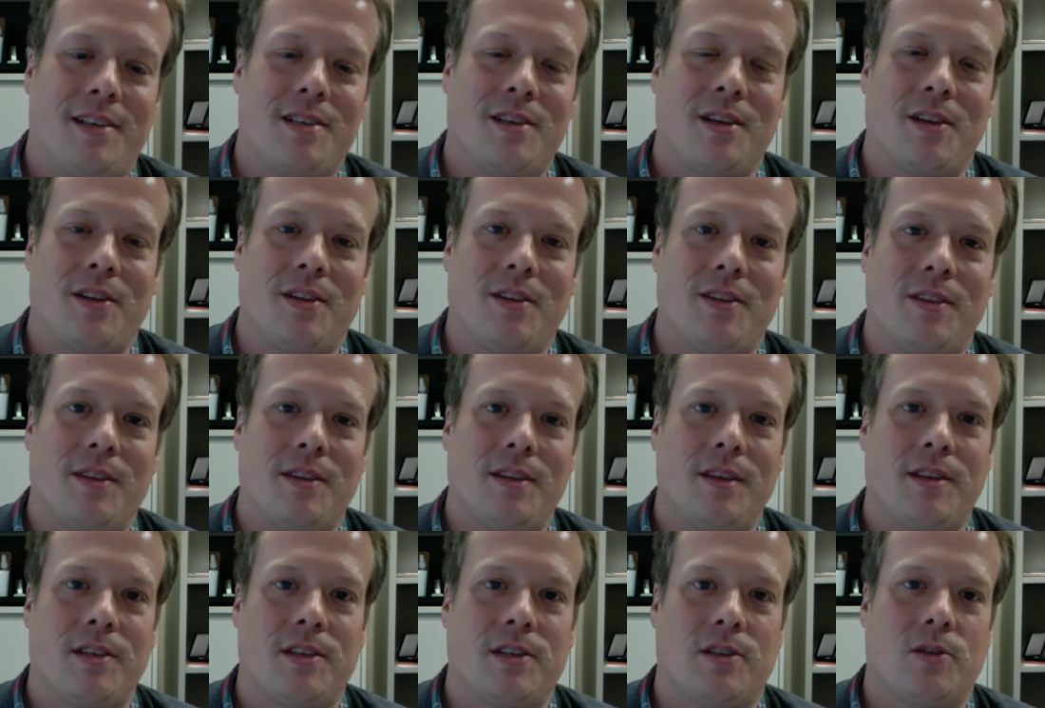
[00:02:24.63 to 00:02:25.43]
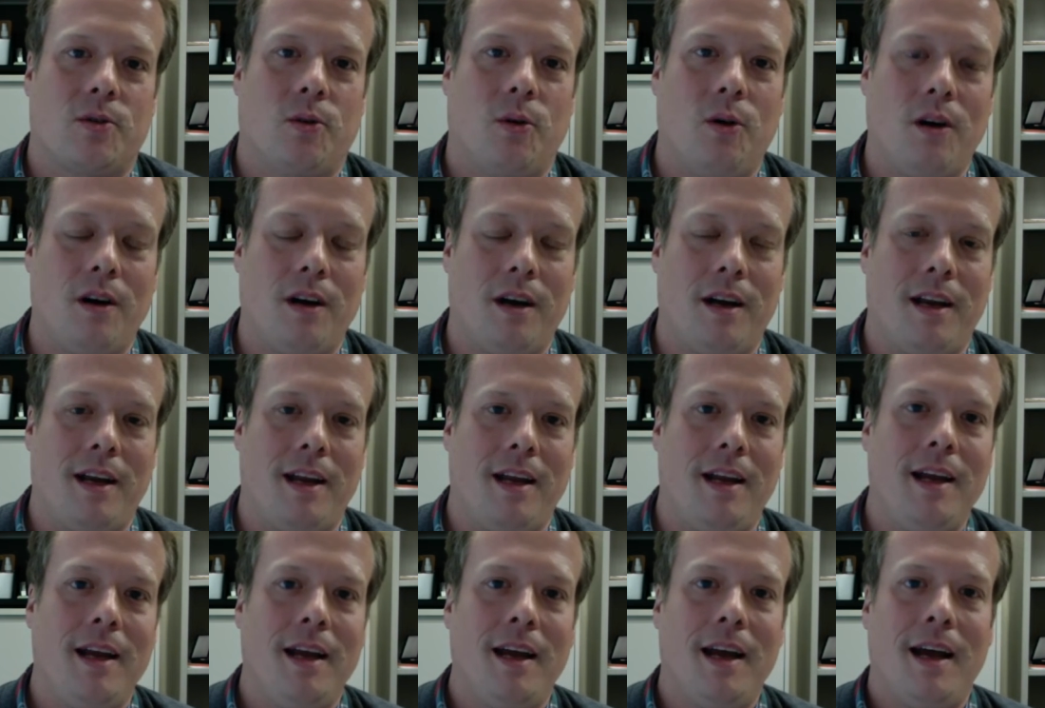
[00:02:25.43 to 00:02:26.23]
So the
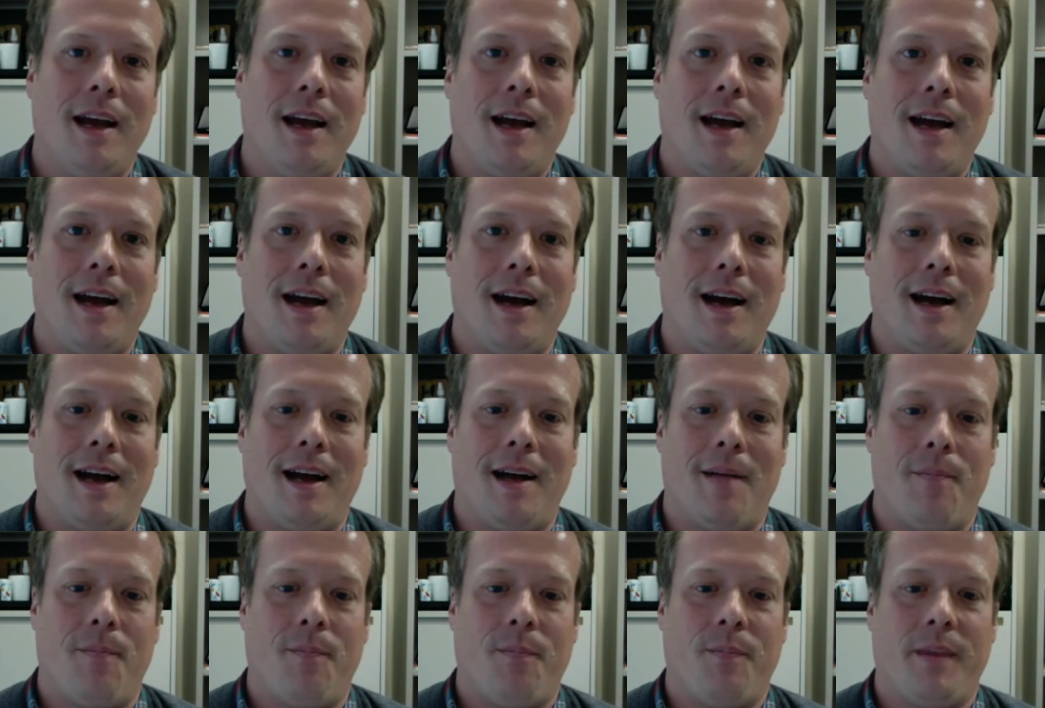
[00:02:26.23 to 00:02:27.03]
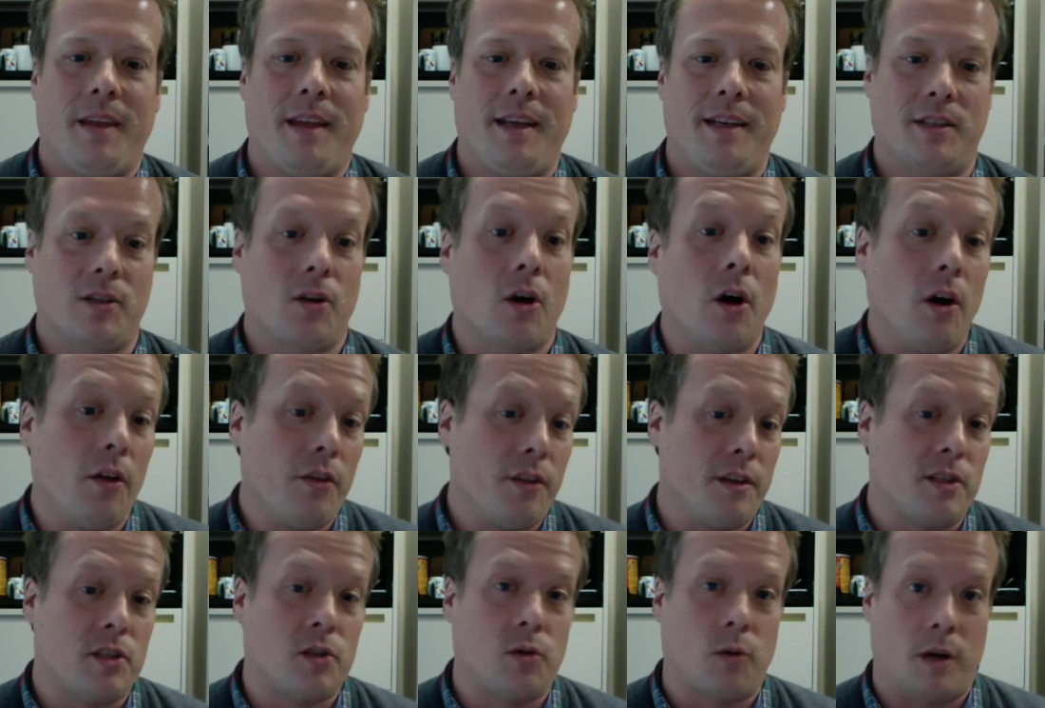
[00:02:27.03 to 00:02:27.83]
story um, is
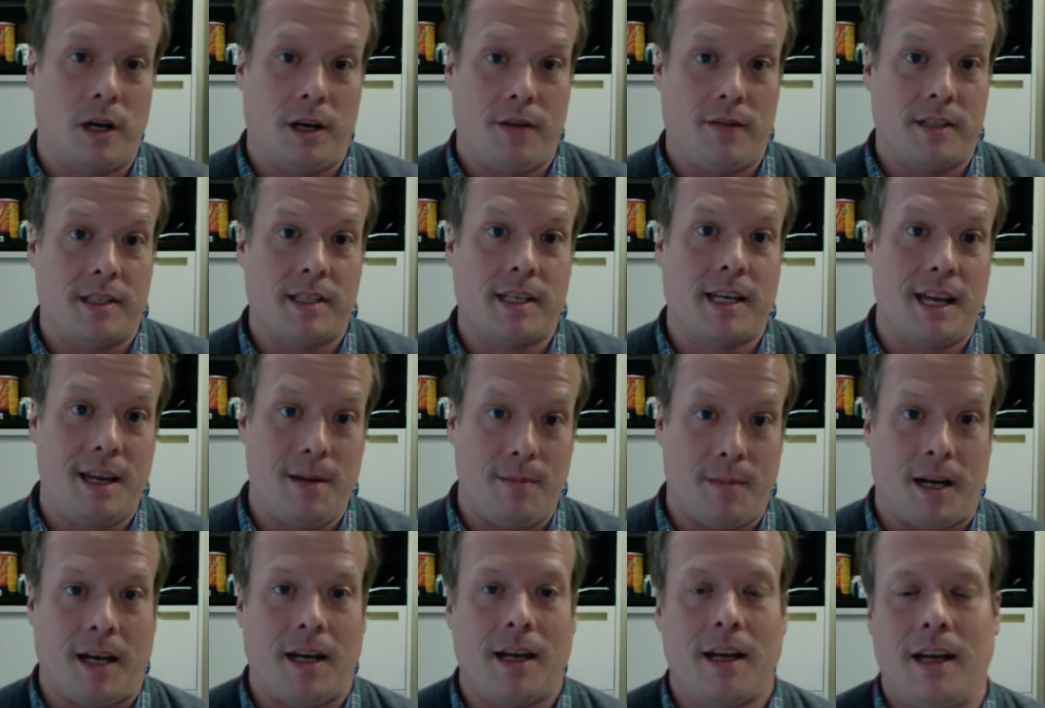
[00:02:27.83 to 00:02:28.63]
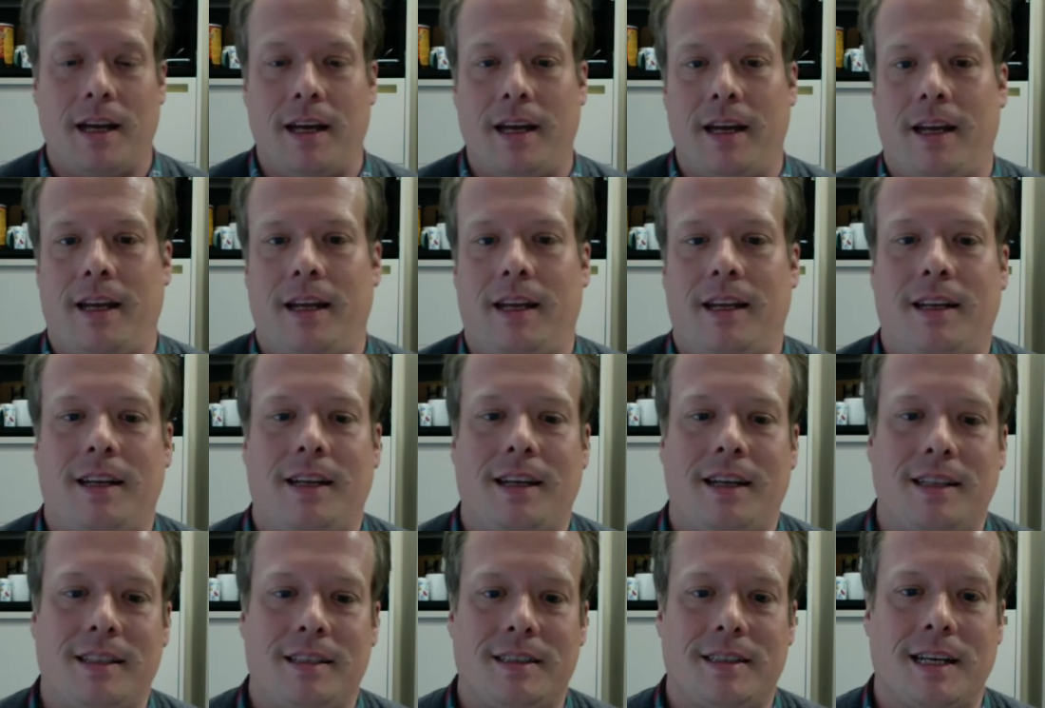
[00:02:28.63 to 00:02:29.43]
called "The Story of a Schema," and
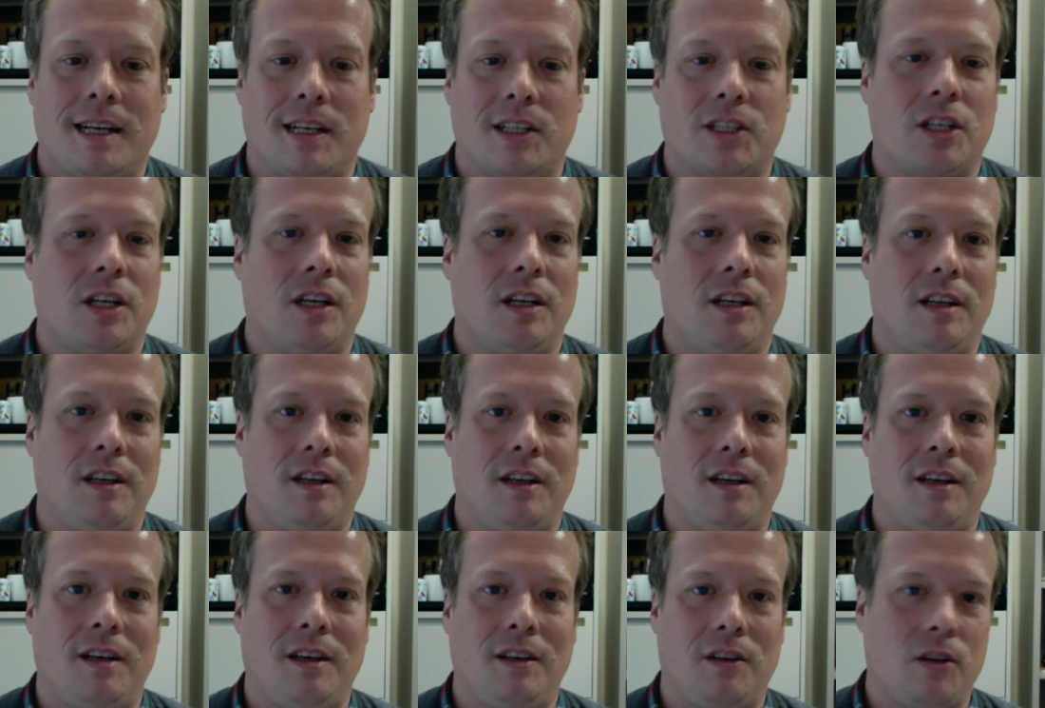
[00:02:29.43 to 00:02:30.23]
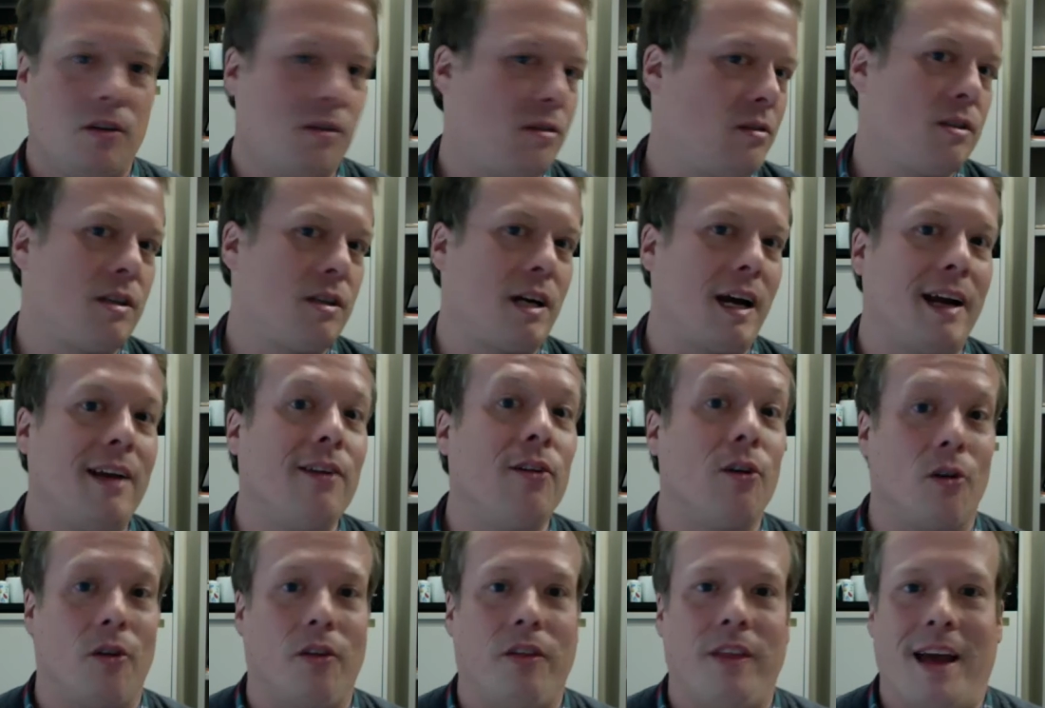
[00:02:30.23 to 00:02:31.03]
it's actually
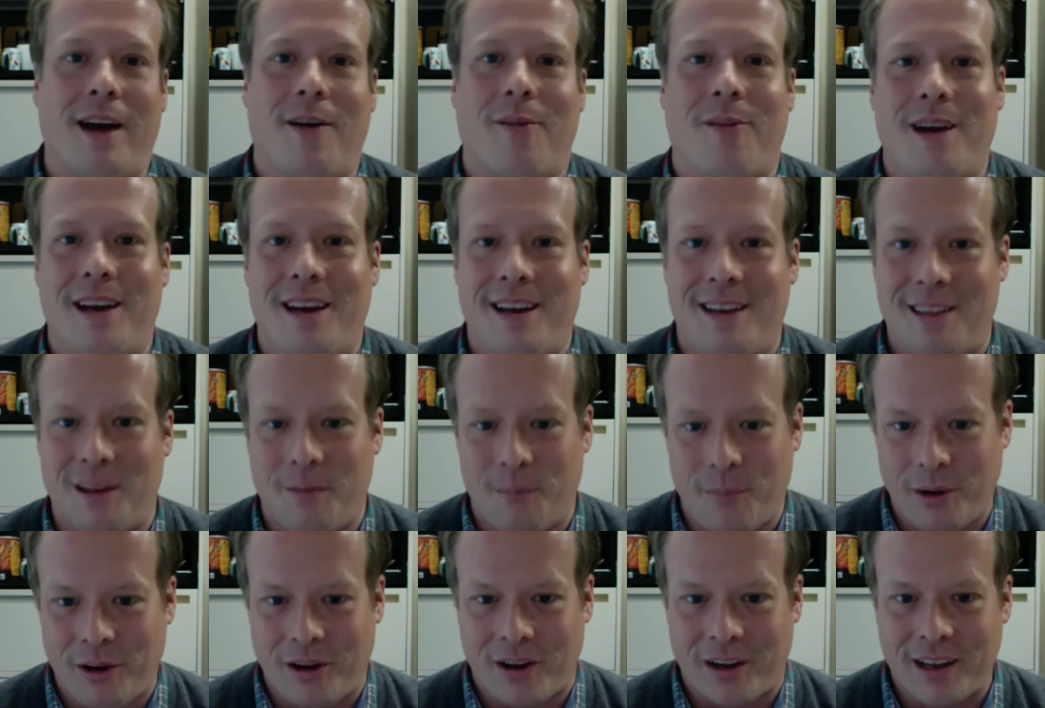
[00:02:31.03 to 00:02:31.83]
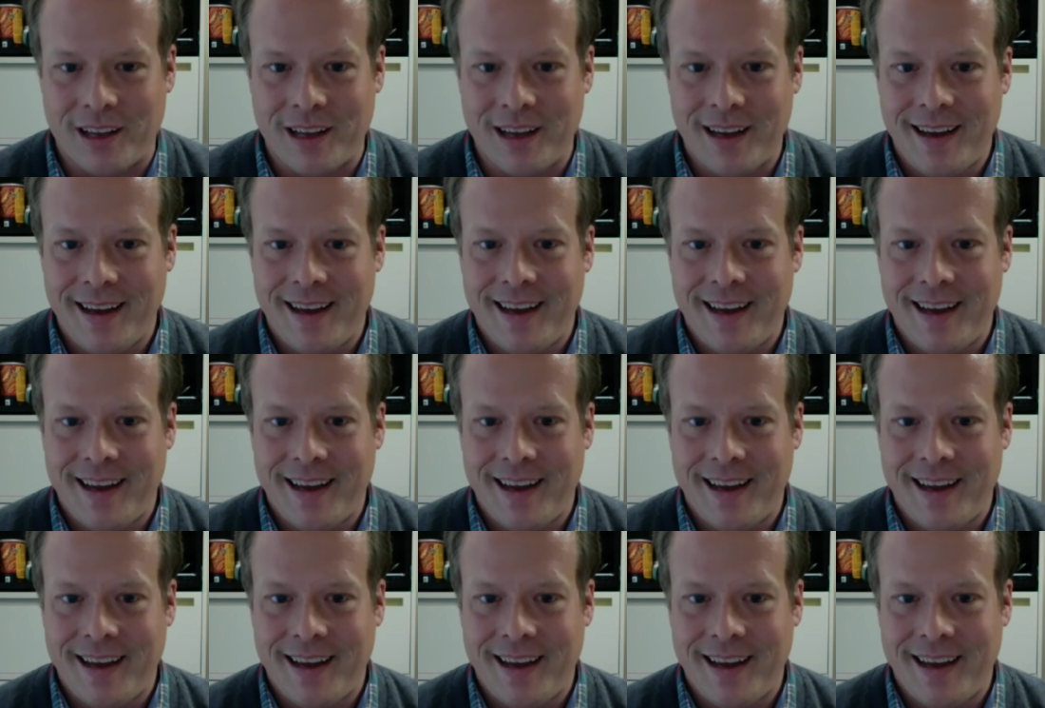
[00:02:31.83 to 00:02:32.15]
titled that way in the book.